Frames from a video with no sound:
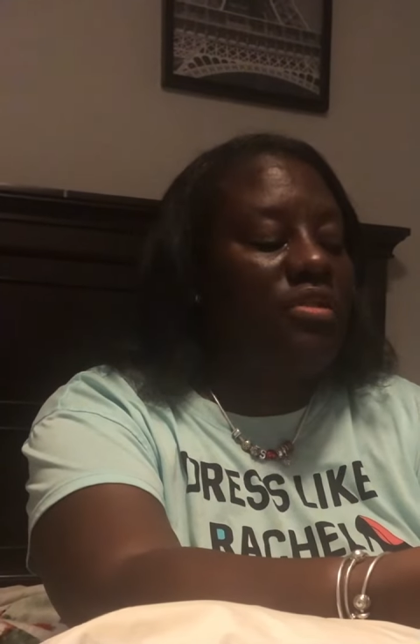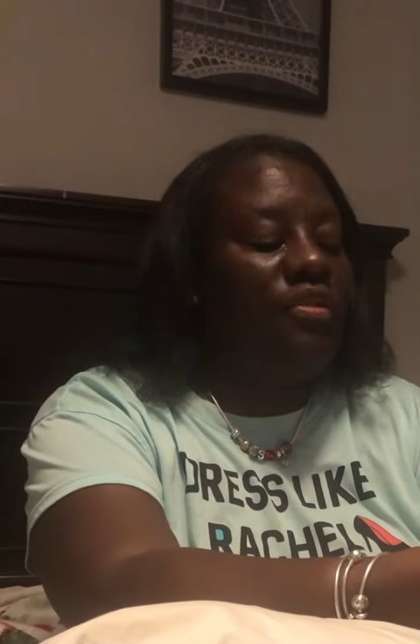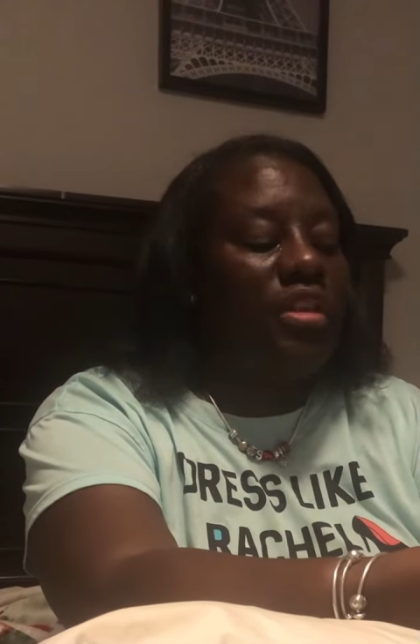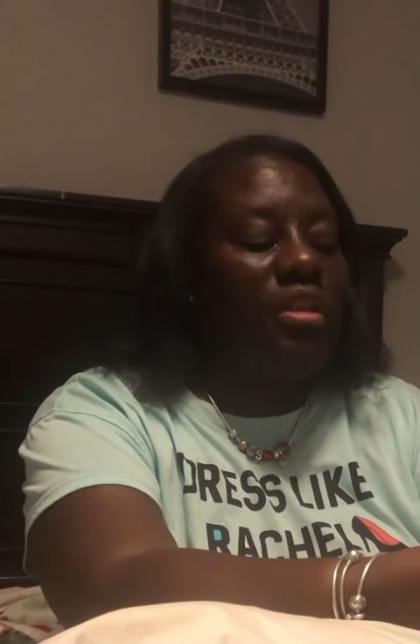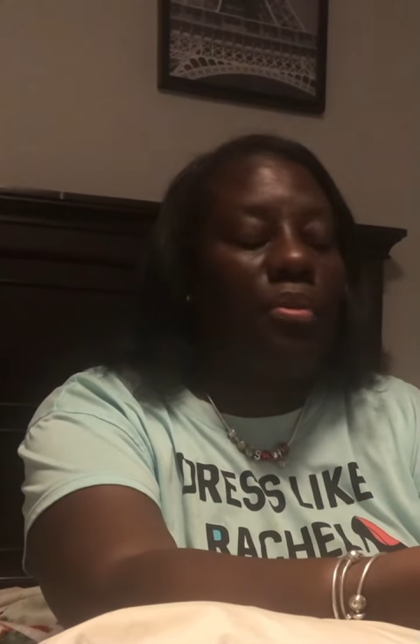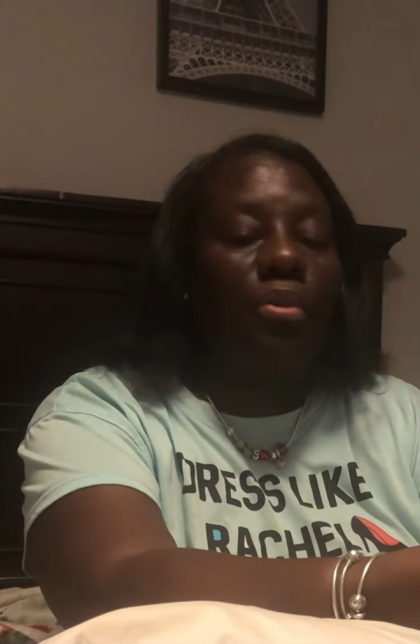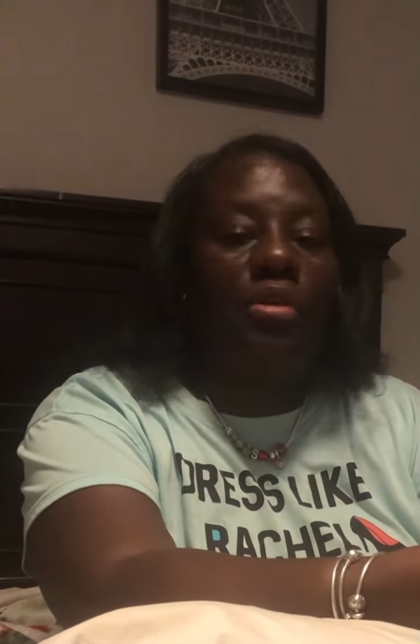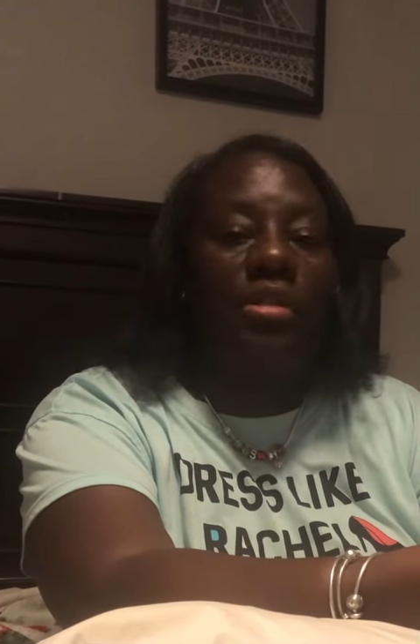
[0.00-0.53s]

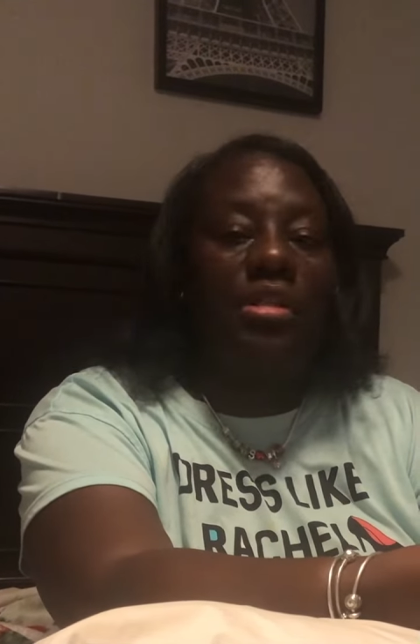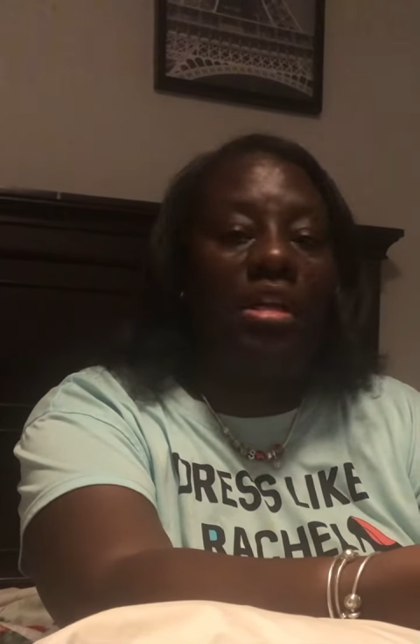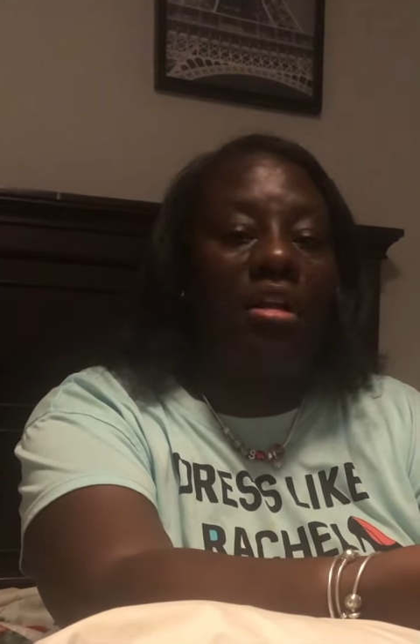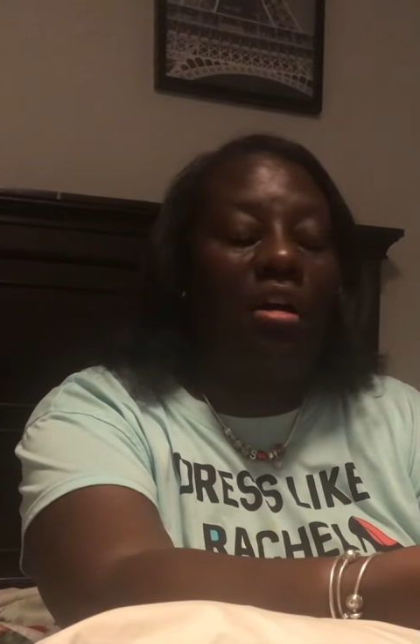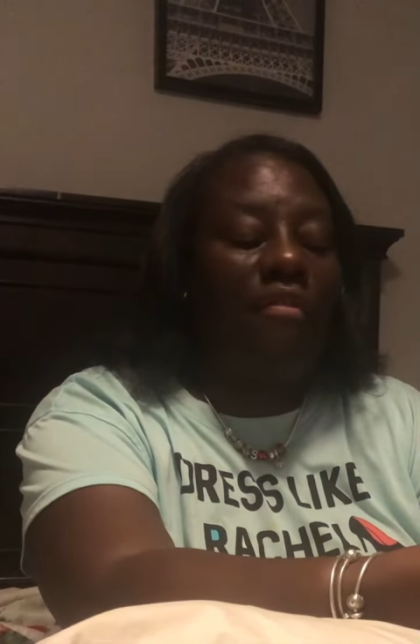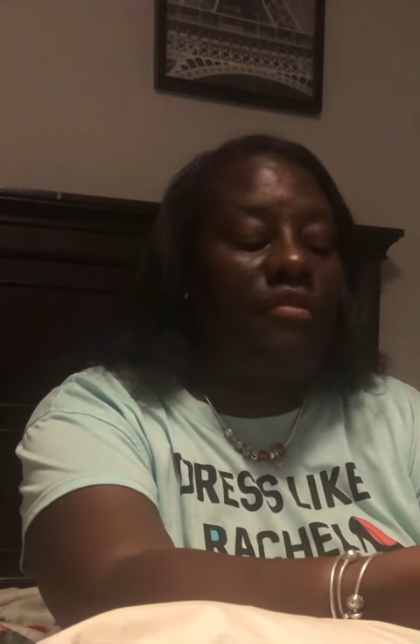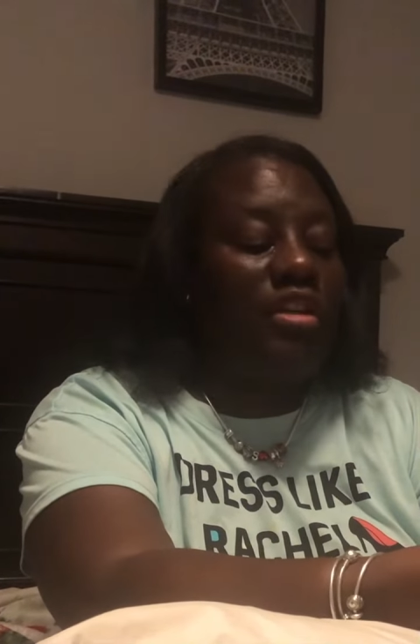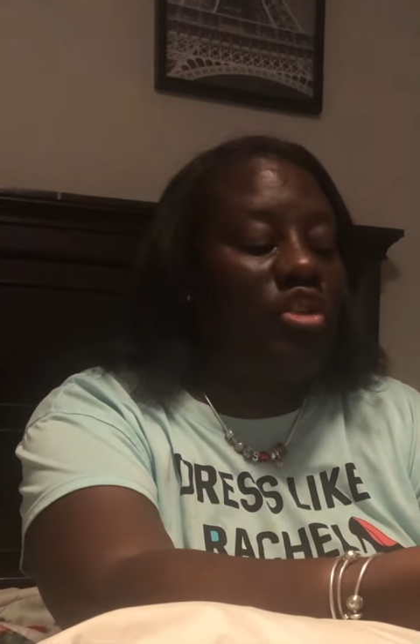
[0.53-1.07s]
50%
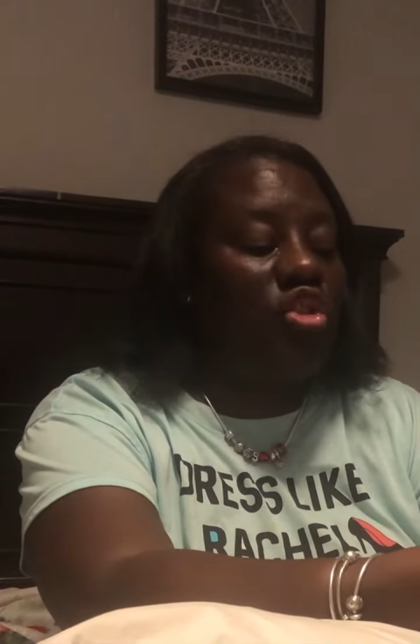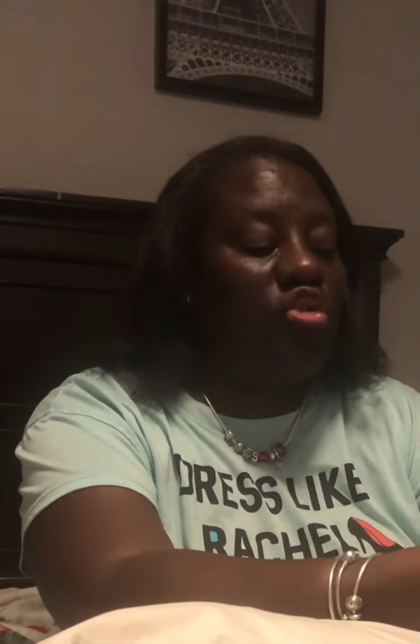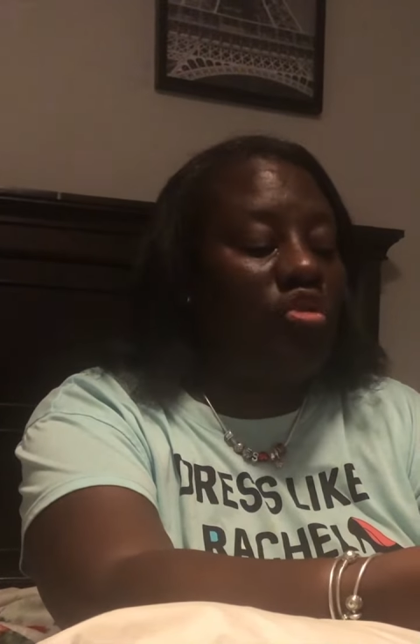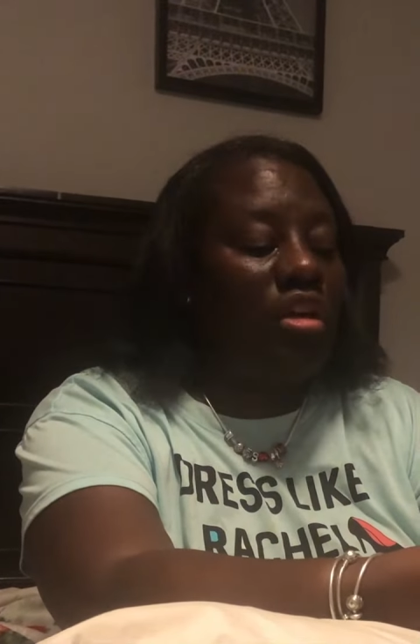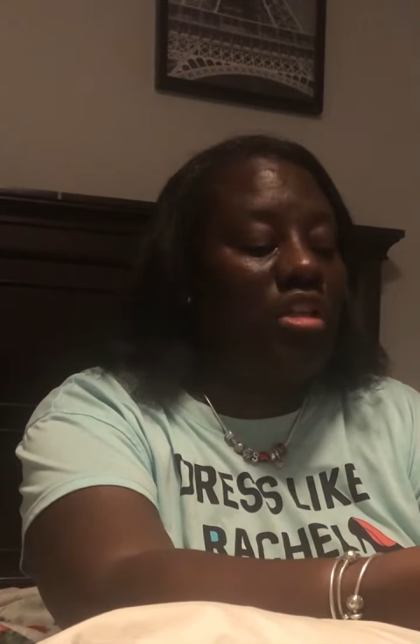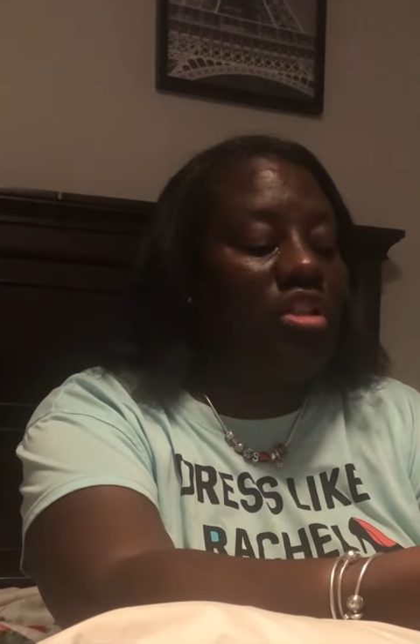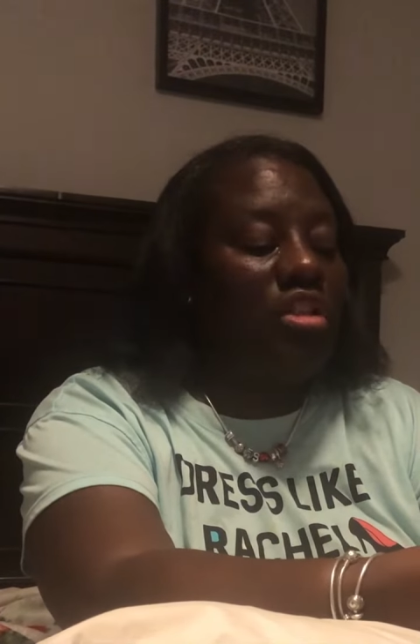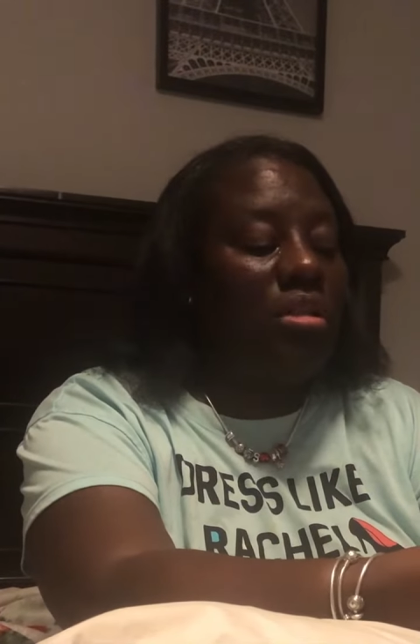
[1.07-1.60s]
of
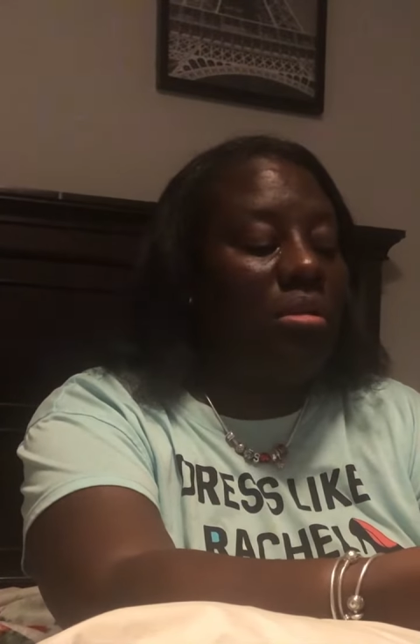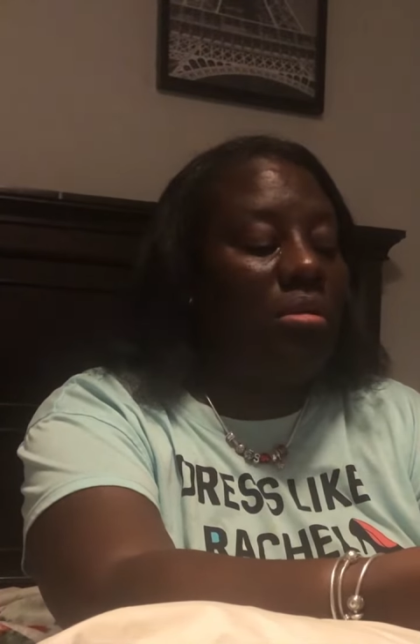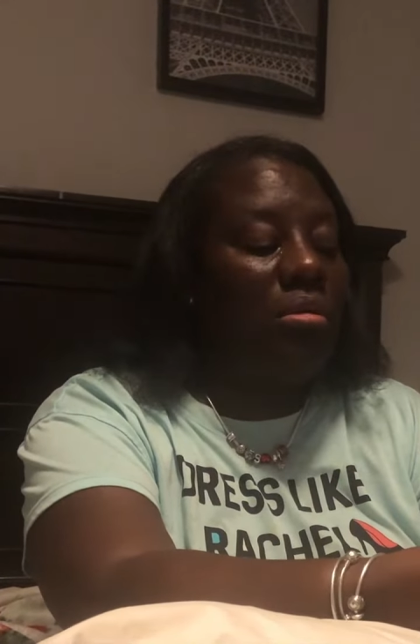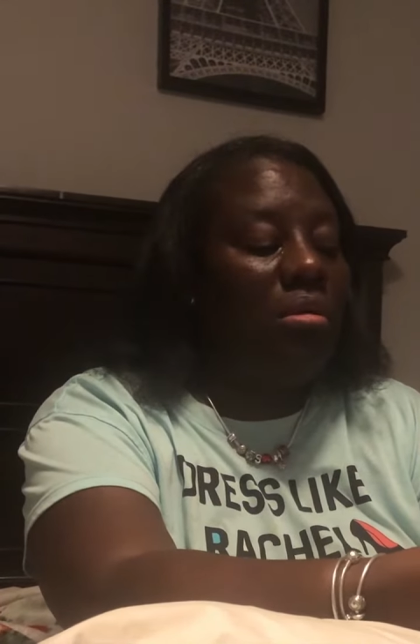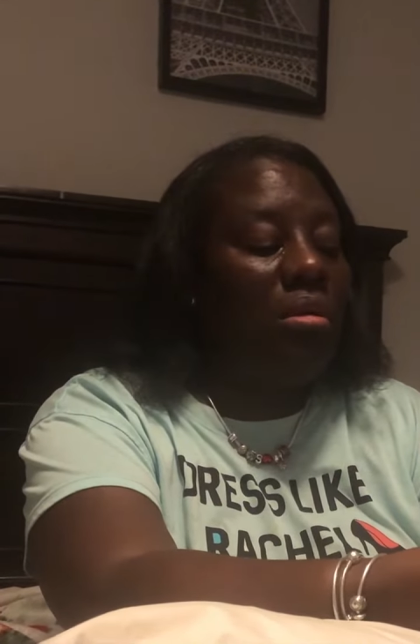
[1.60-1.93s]
instruction